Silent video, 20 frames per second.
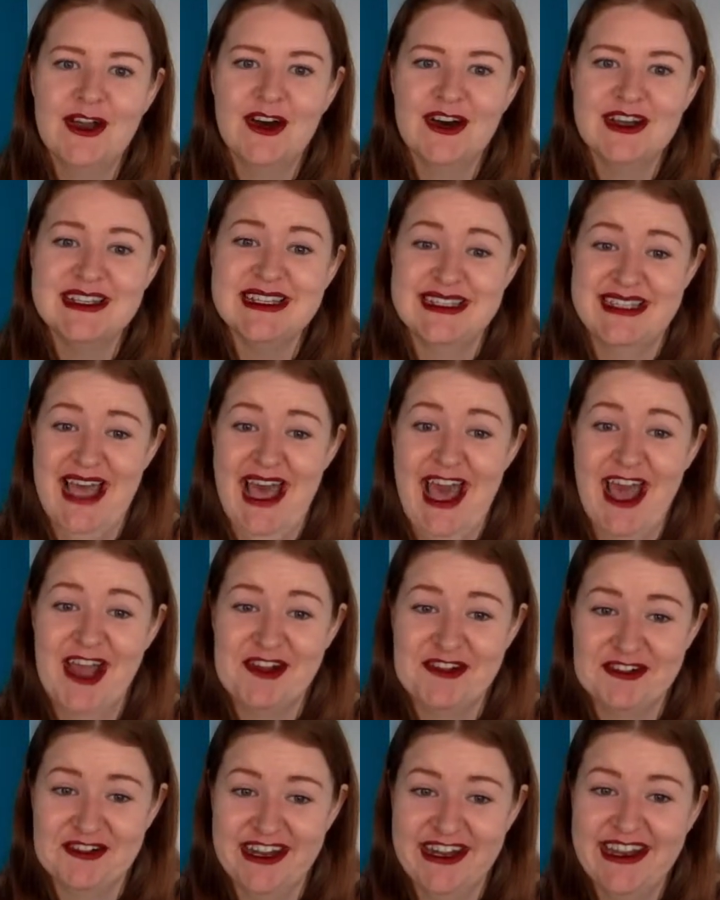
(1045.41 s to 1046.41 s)
God, it's
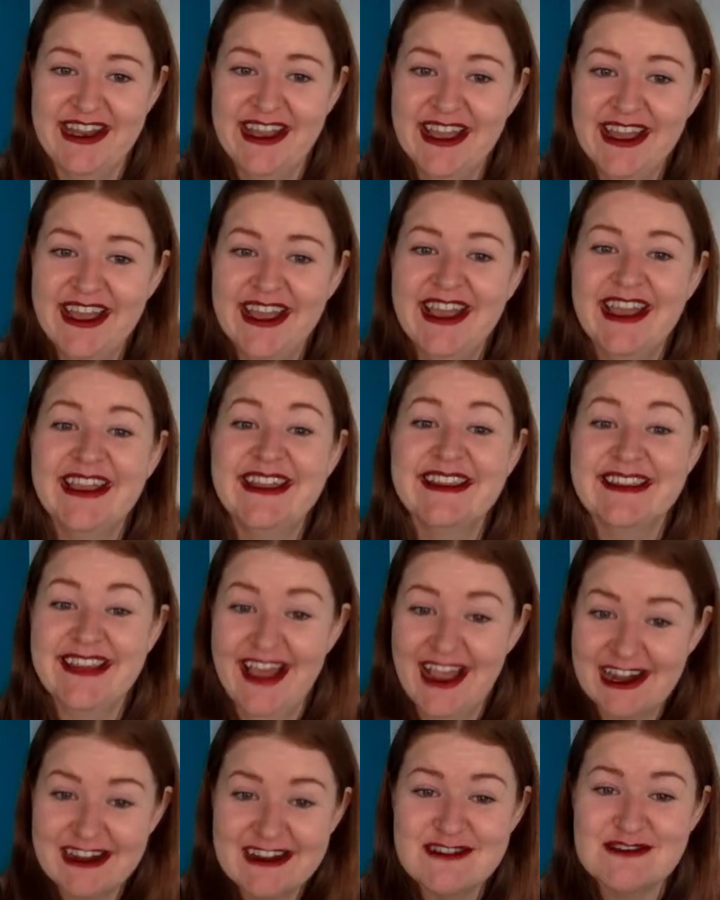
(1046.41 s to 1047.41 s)
Harry. It's
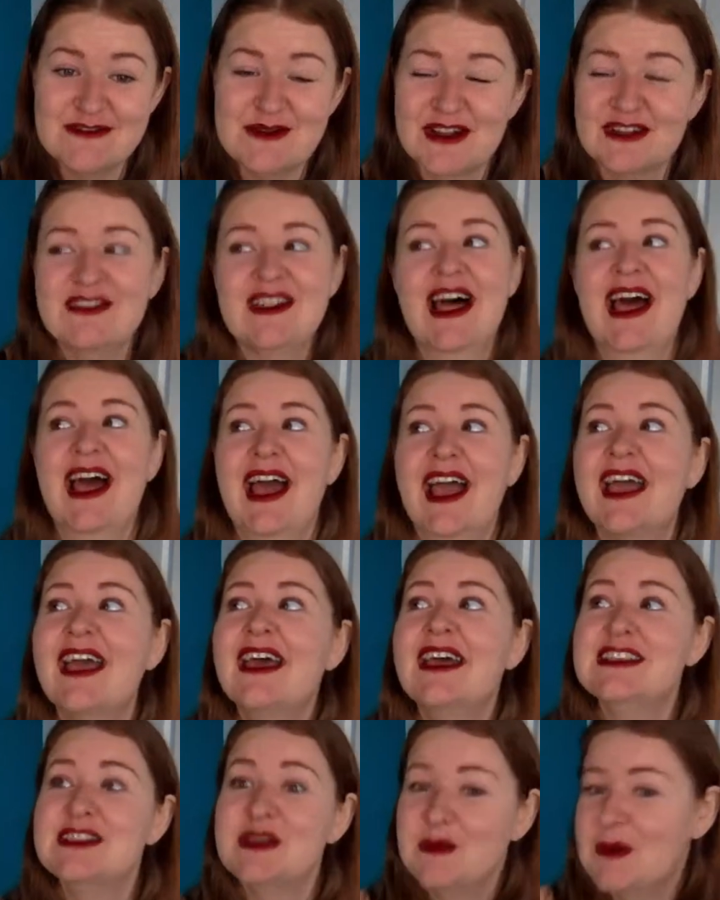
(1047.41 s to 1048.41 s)
Harry from McFly.
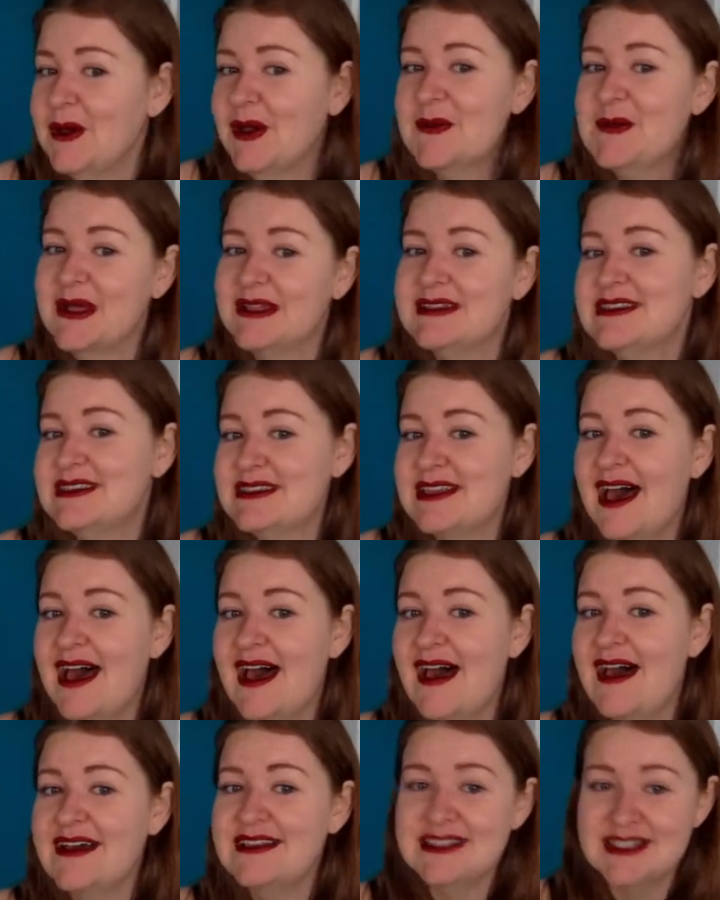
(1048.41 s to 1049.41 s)
It's a boy band
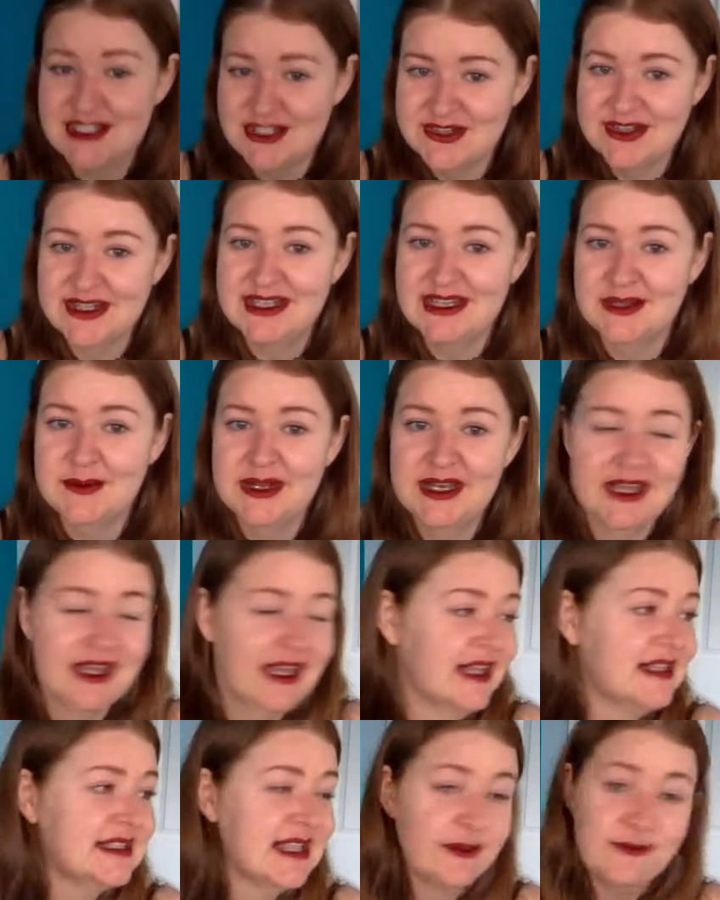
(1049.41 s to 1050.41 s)
star. It's a Strictly winner.
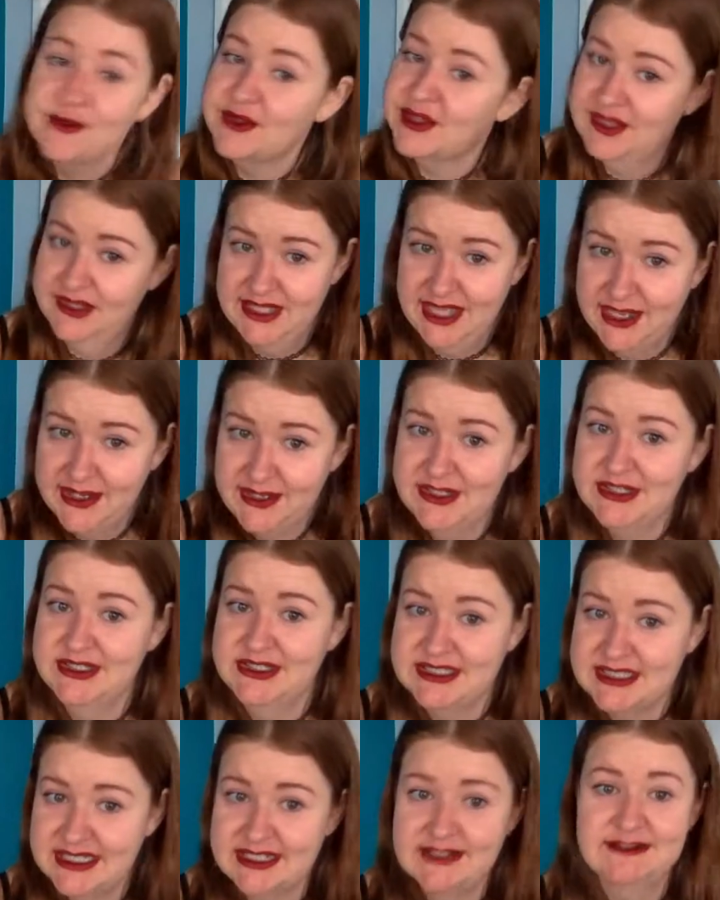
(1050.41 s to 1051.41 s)
It's everything that I
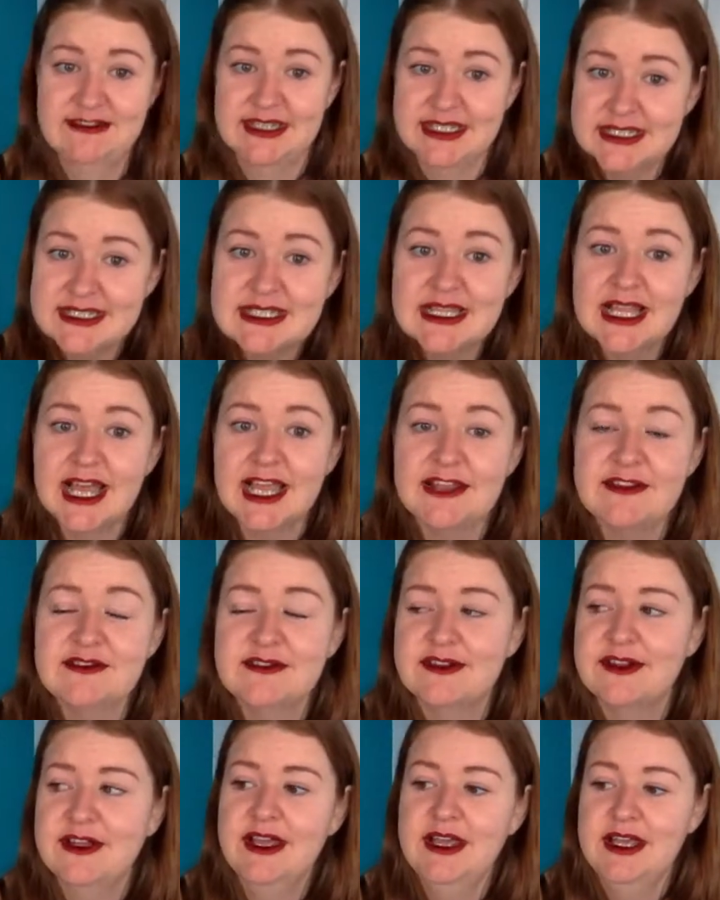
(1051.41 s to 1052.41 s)
hold dear in this
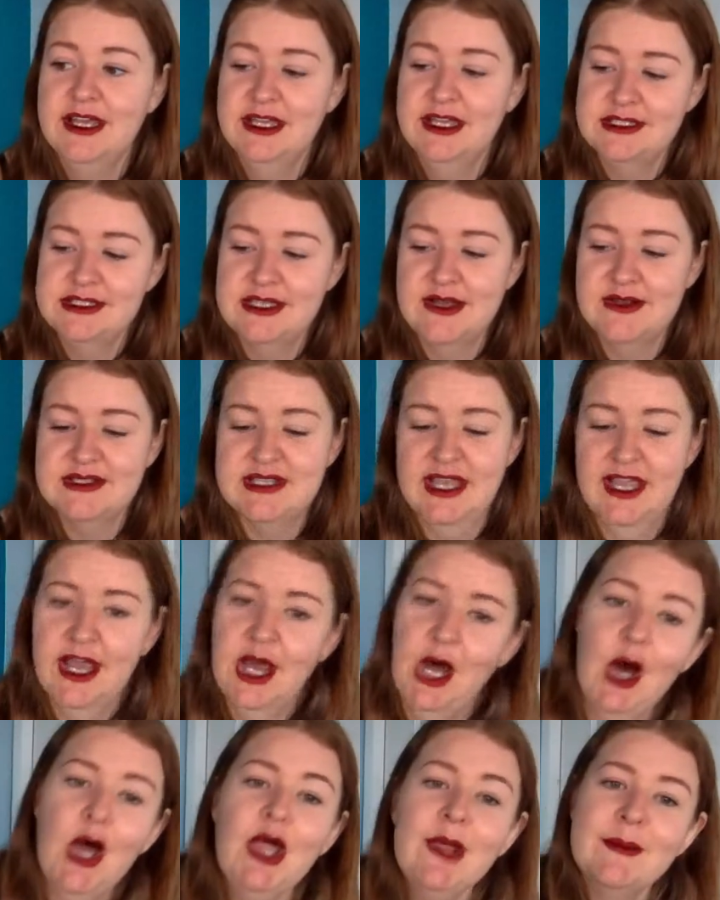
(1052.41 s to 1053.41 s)
life. So I was like,
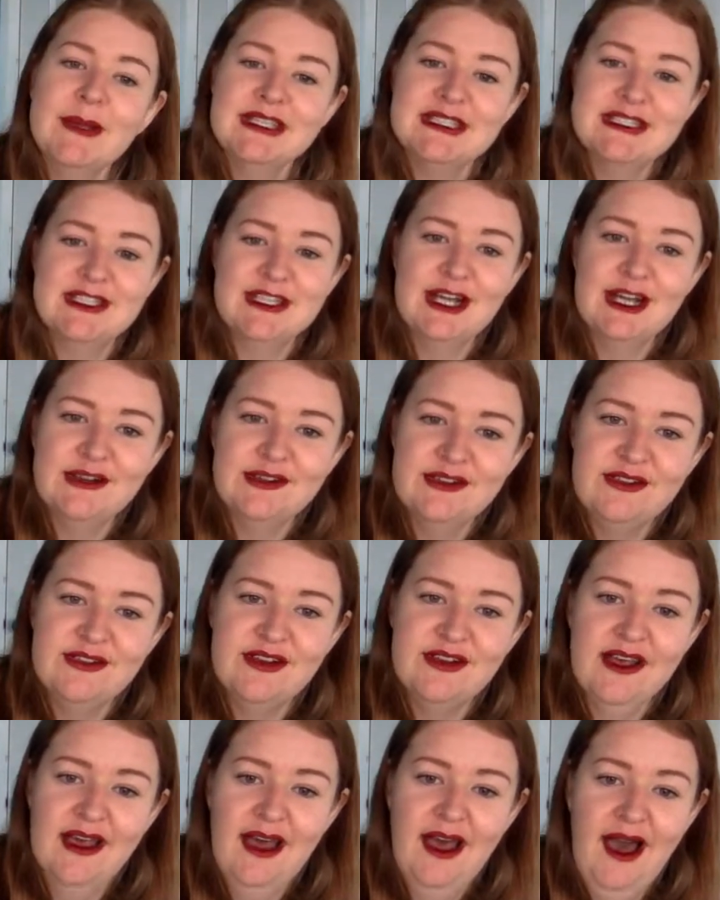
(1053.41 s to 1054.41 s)
hold my
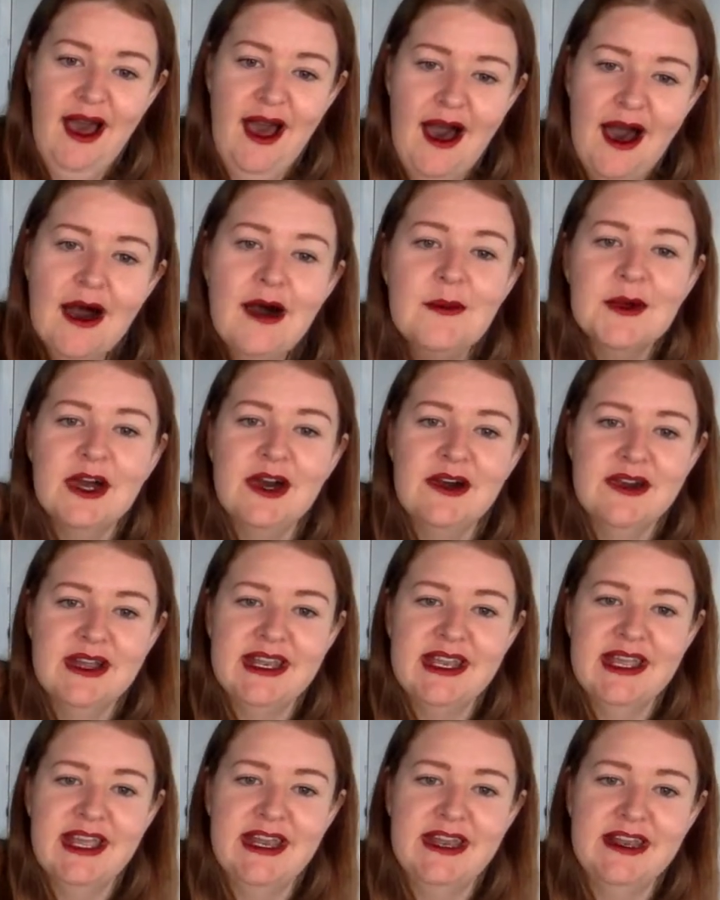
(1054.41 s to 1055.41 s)
stuff. I'm
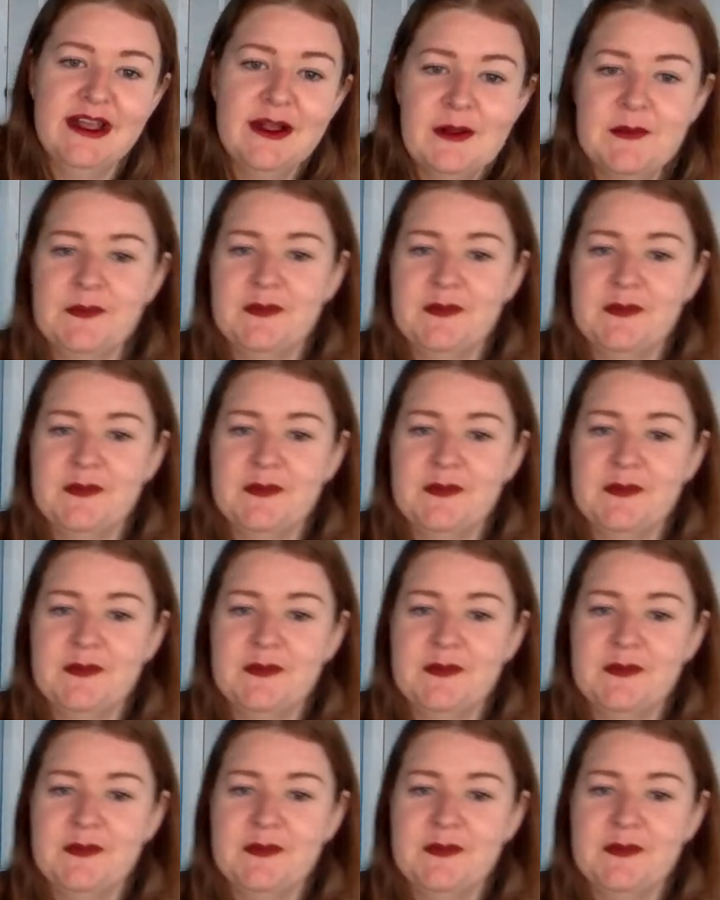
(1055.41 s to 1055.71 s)
going in.